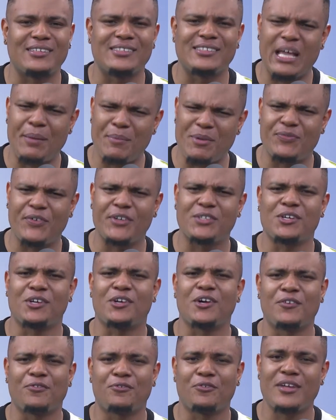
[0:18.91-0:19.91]
The name is Victor
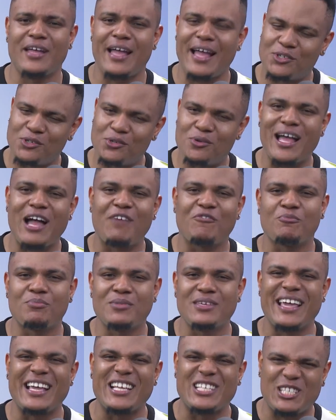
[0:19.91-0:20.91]
Godfrey. I do have with
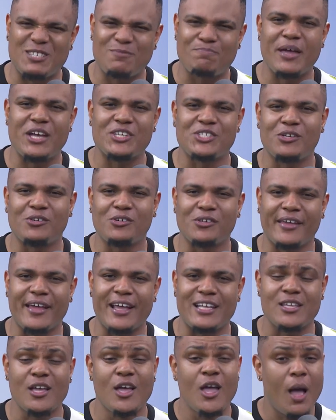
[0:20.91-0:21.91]
me a special
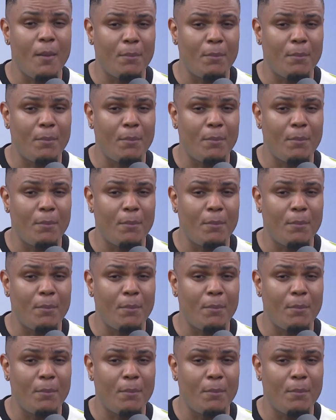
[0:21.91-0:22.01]
guest.